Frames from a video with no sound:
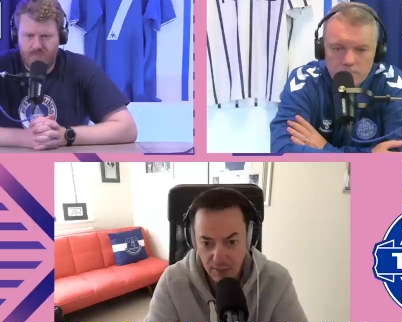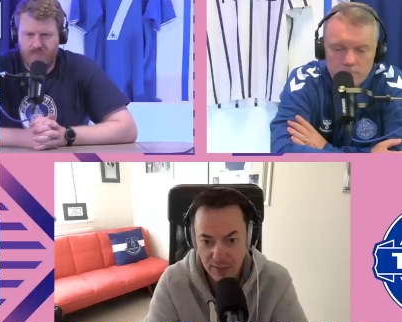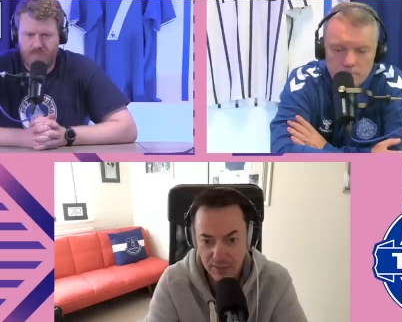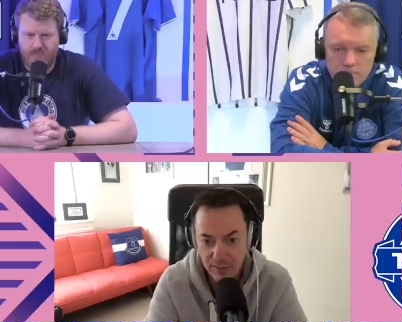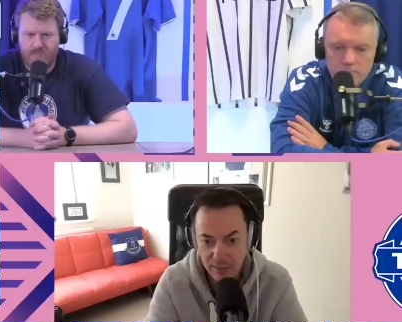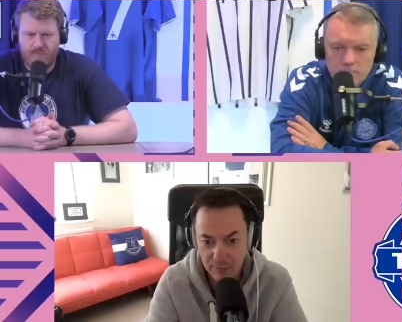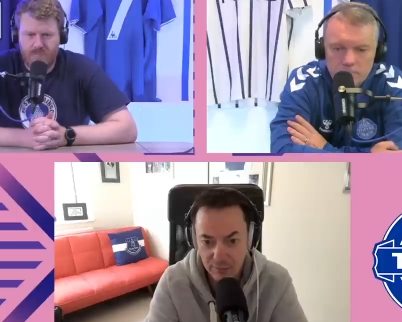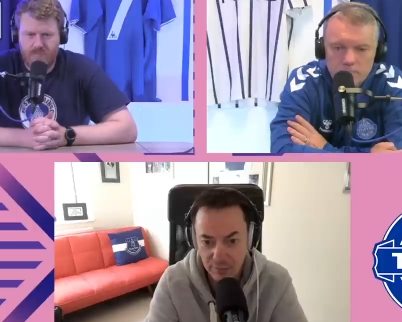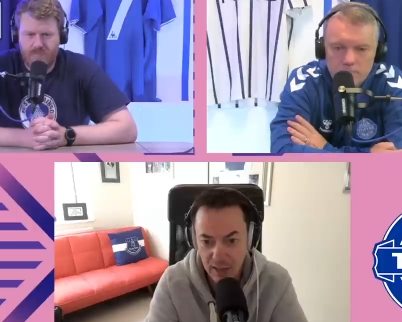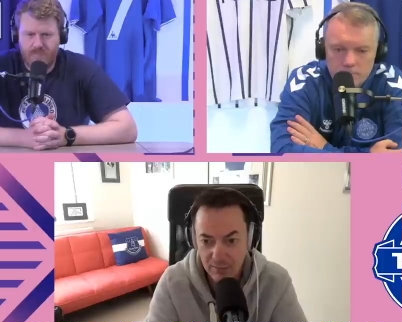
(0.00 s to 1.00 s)
Speaker 1: granted, mm.
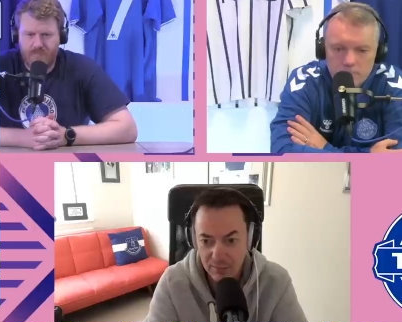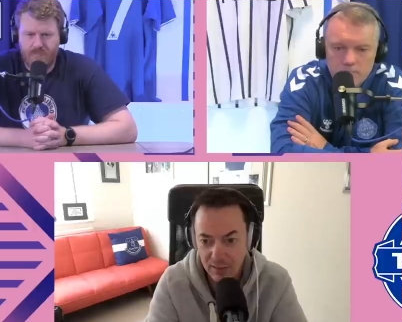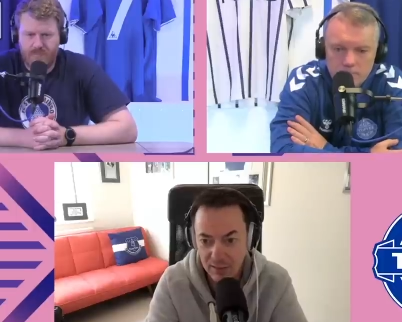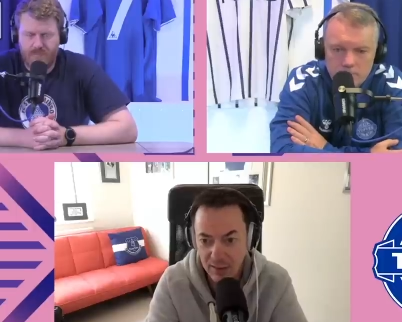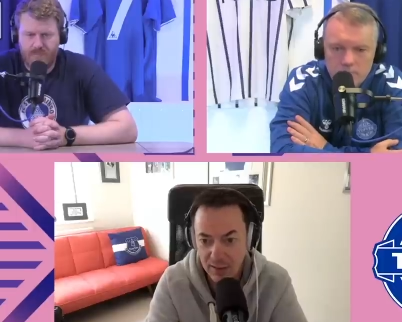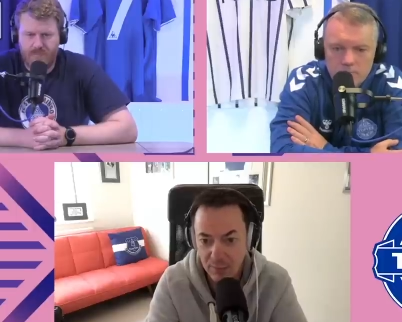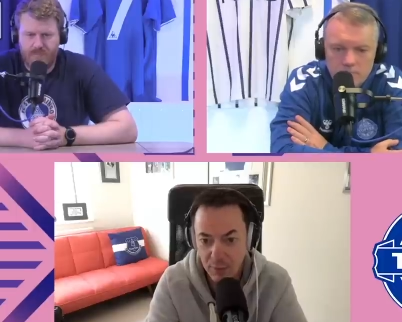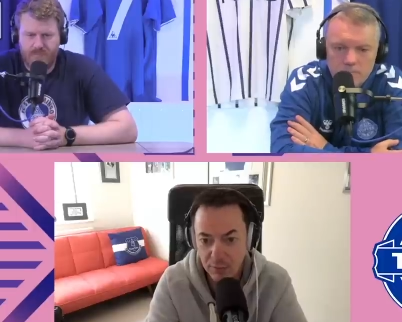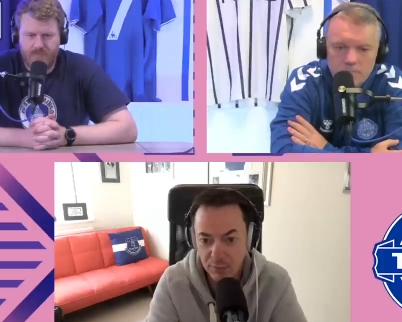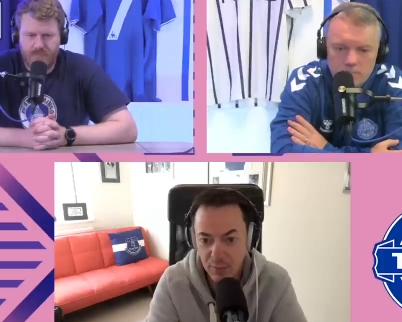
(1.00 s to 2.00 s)
and Vieira said that in the
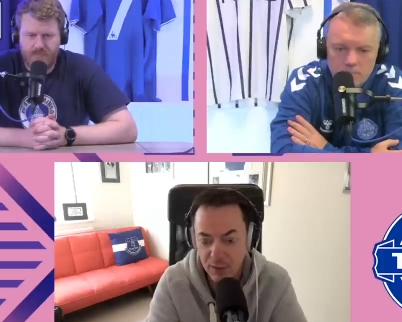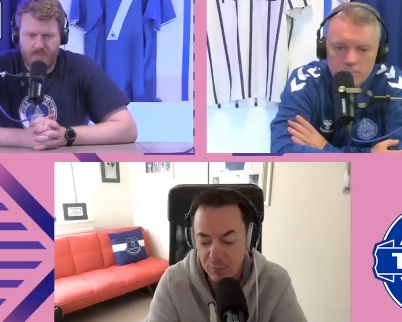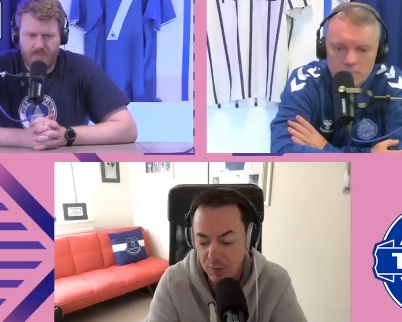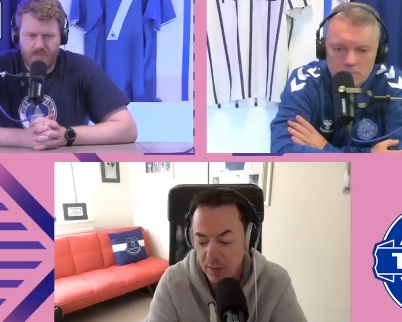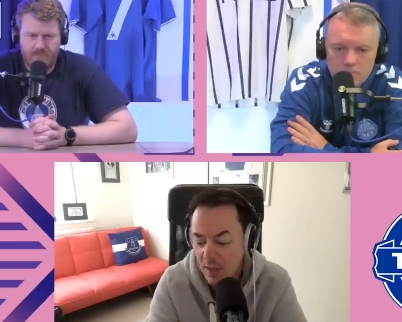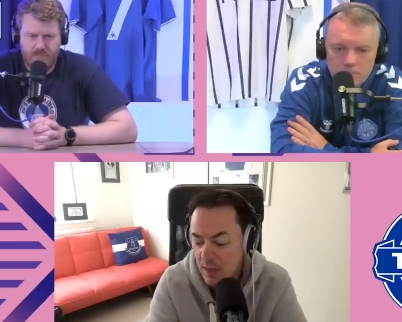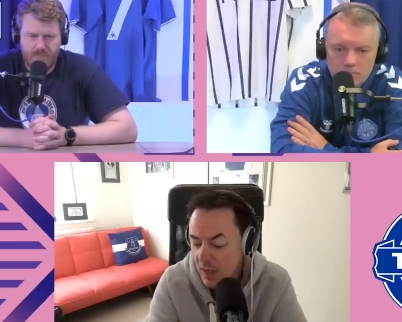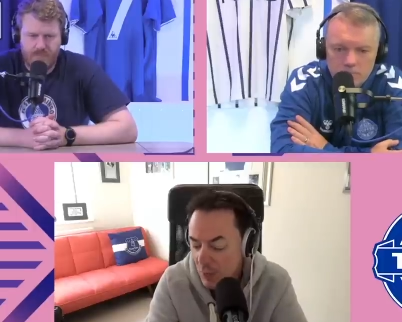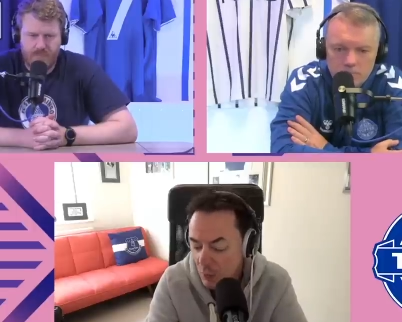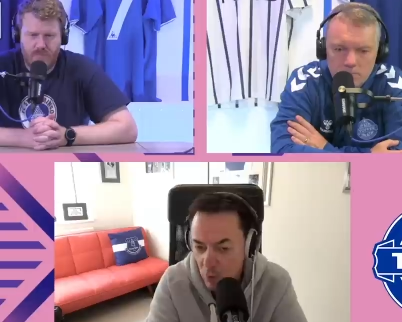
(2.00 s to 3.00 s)
post match, but
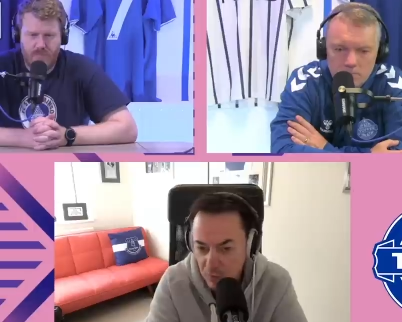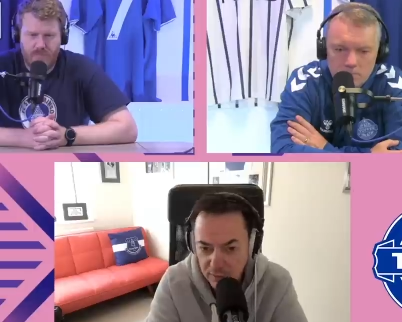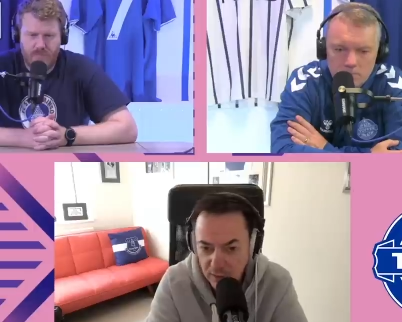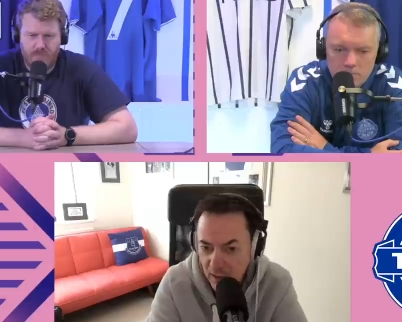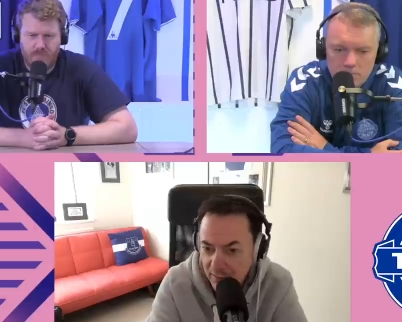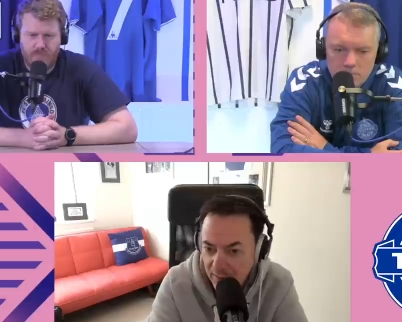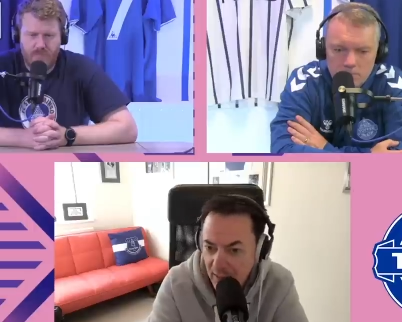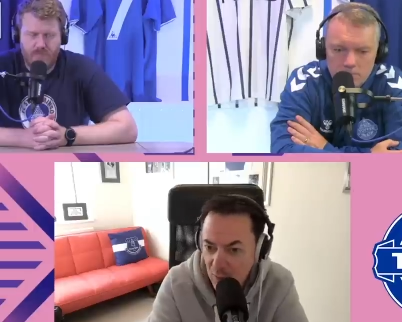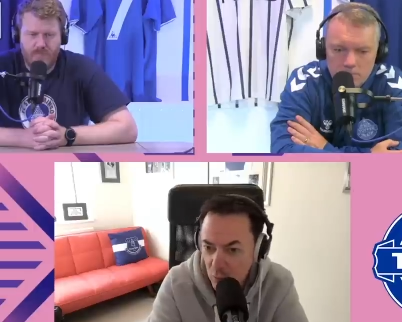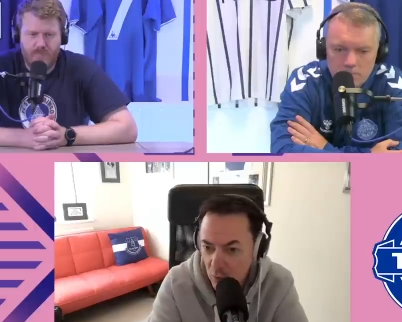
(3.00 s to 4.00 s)
it wasn't like
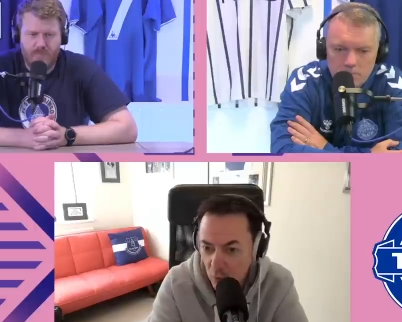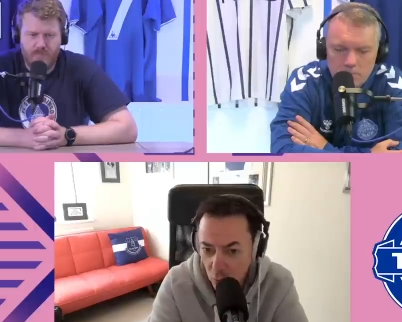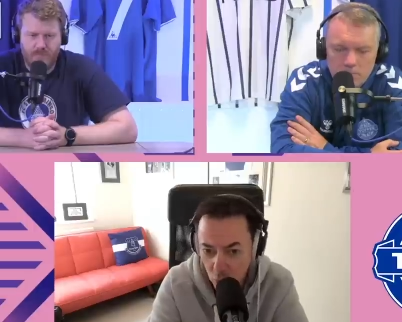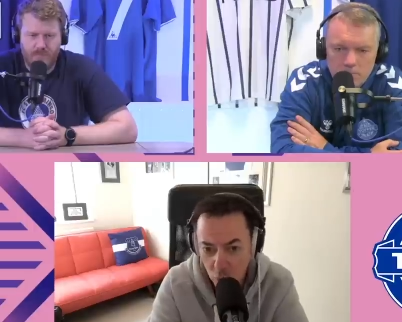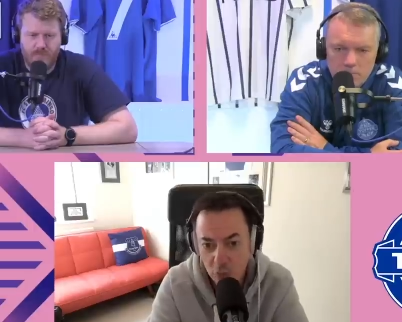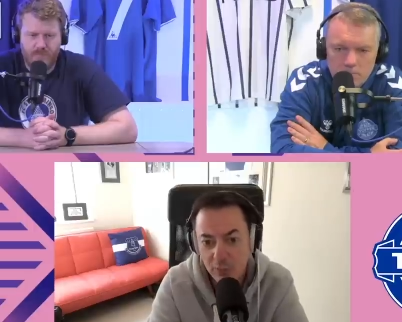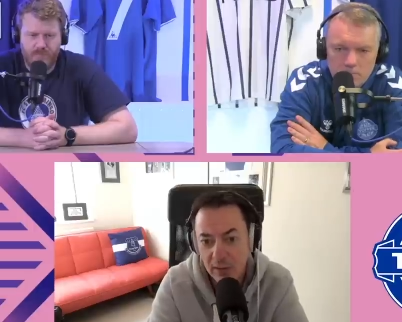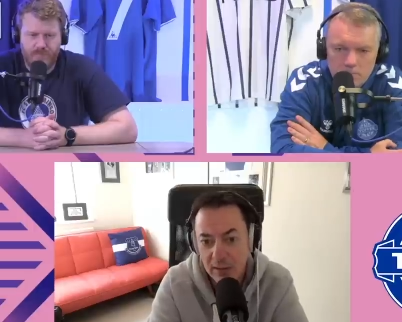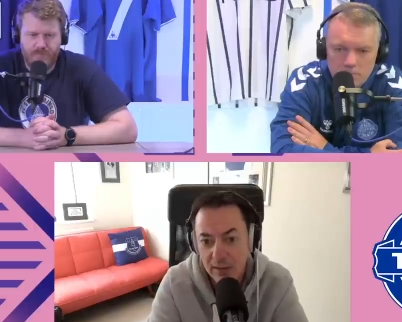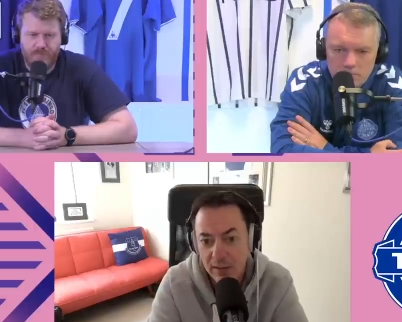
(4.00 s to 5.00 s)
they were
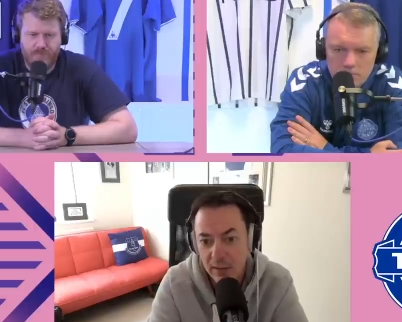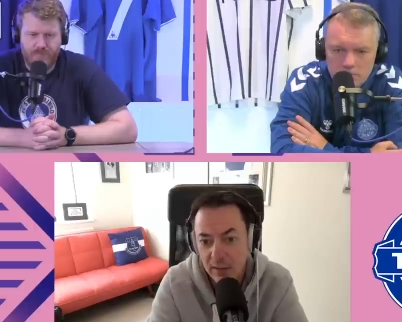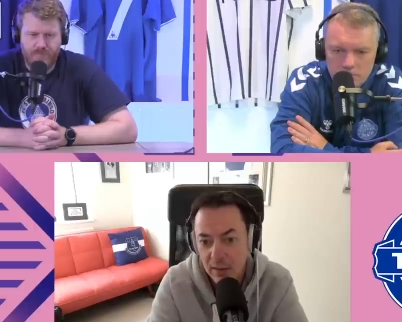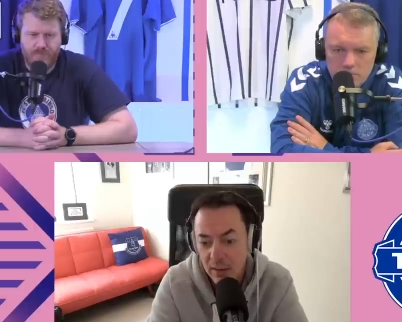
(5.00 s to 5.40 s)
awful either.